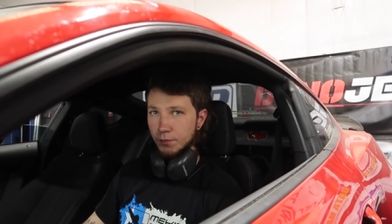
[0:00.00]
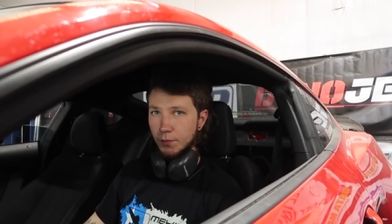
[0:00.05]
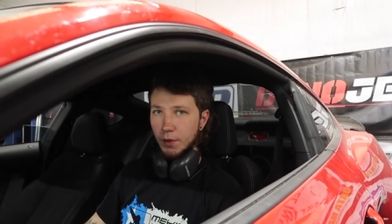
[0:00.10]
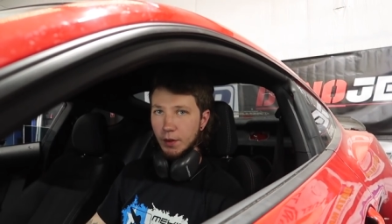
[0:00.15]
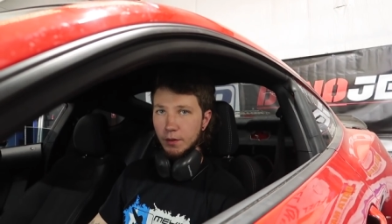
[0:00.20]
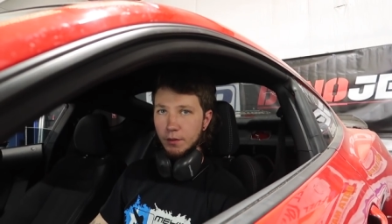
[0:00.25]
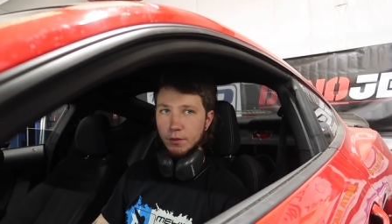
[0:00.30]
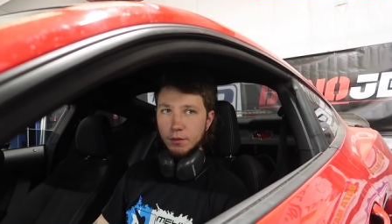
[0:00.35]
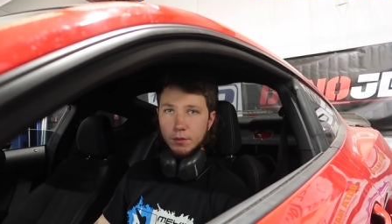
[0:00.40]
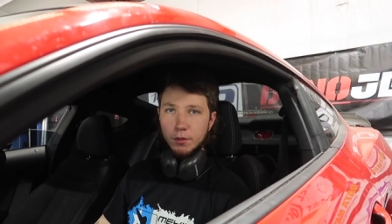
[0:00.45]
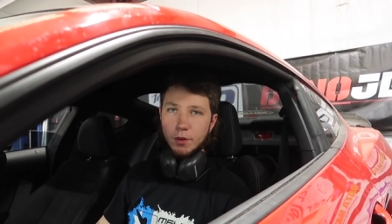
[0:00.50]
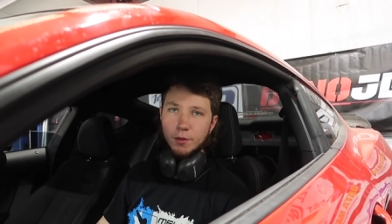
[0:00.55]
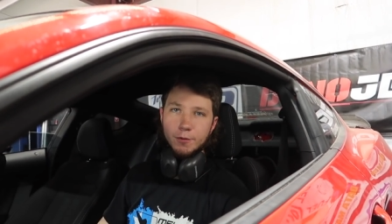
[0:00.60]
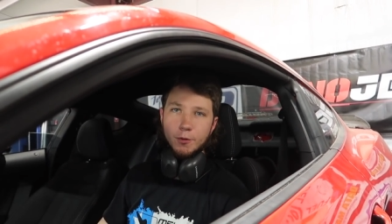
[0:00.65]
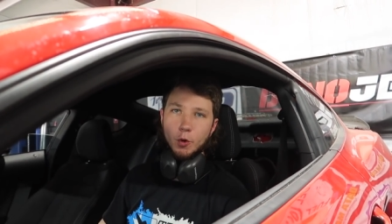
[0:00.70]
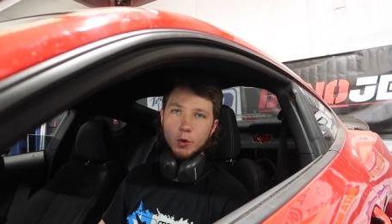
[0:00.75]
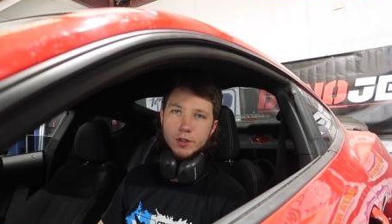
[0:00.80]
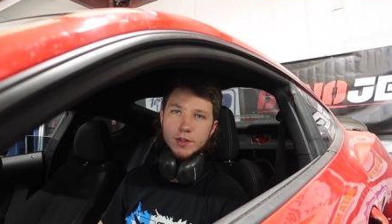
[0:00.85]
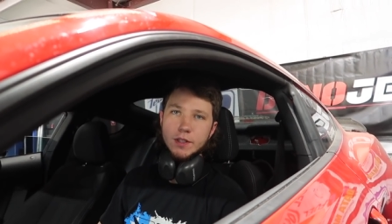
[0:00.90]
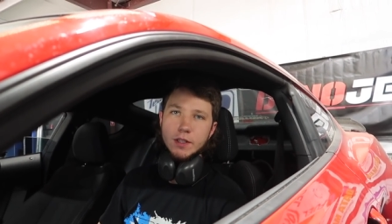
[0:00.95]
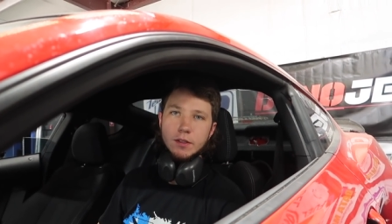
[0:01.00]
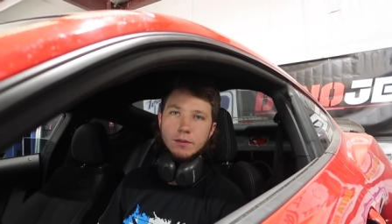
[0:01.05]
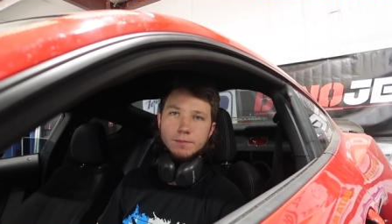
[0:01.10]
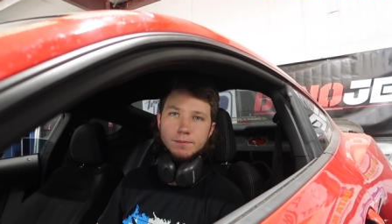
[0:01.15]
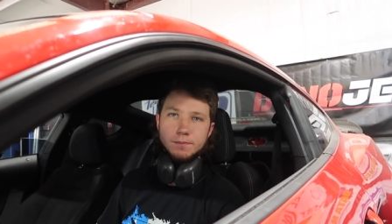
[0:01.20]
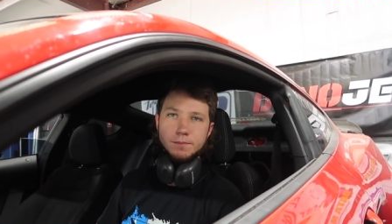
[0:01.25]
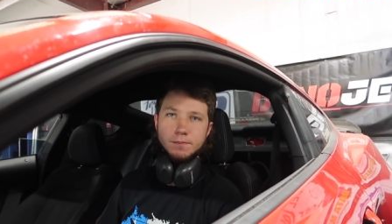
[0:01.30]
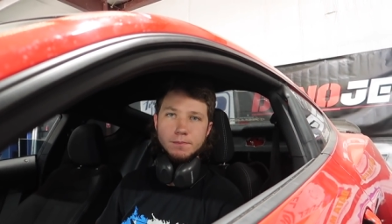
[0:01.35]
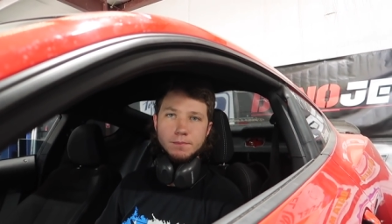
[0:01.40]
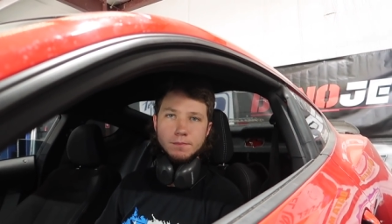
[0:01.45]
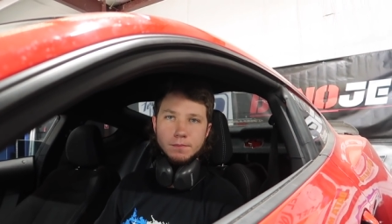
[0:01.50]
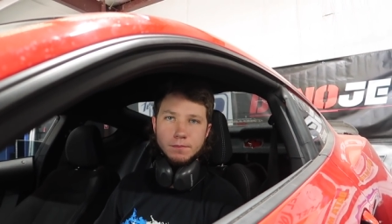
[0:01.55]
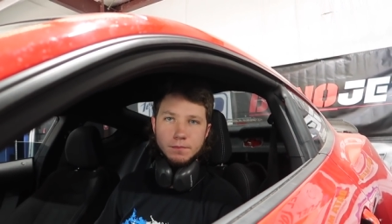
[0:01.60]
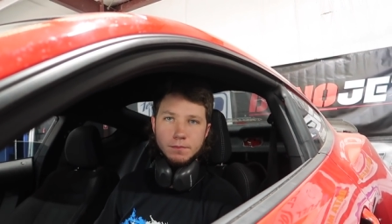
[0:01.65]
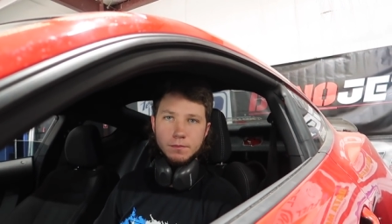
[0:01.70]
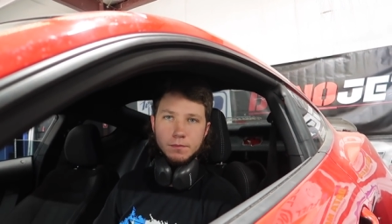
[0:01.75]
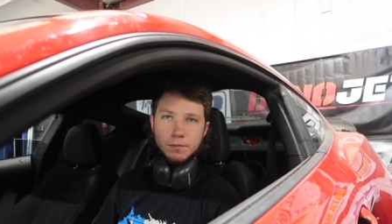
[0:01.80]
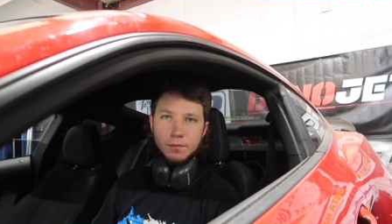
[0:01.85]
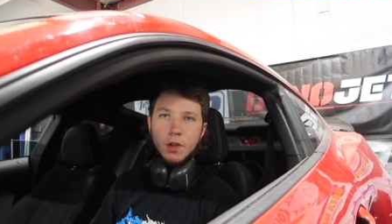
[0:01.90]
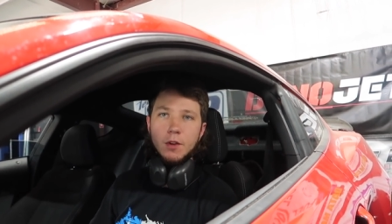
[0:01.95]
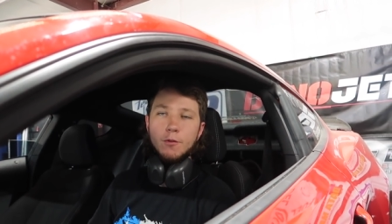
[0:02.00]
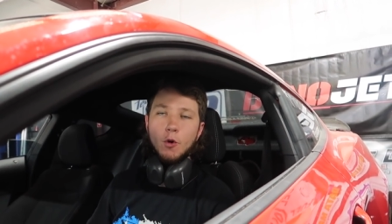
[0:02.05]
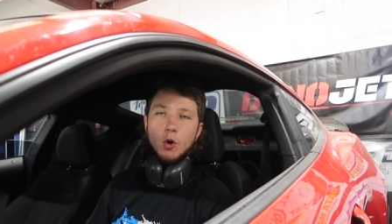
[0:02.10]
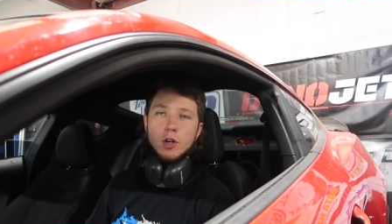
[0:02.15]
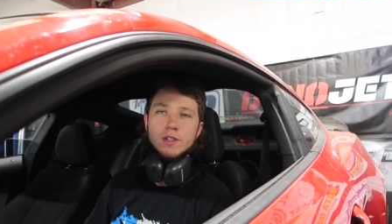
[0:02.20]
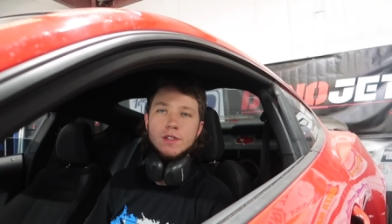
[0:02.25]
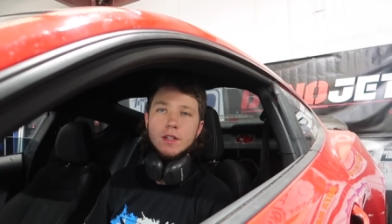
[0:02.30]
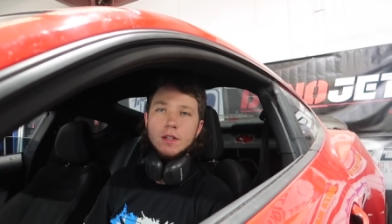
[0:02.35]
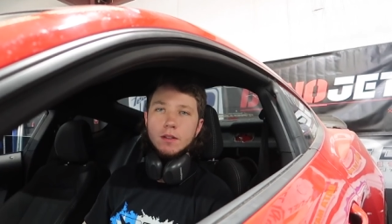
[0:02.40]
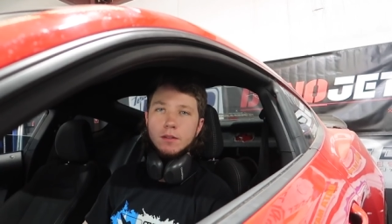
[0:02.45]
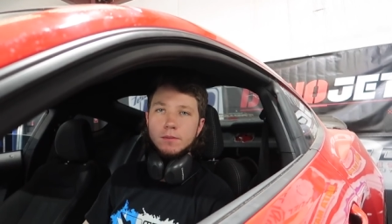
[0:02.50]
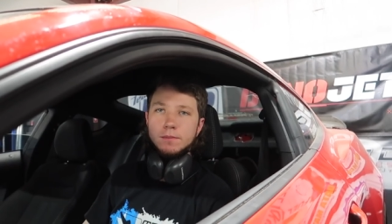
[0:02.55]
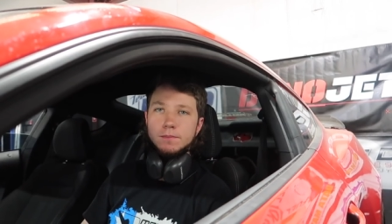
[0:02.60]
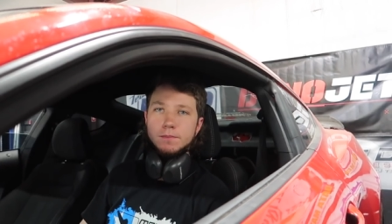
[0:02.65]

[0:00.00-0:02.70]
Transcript: I think the fuel is what? 14.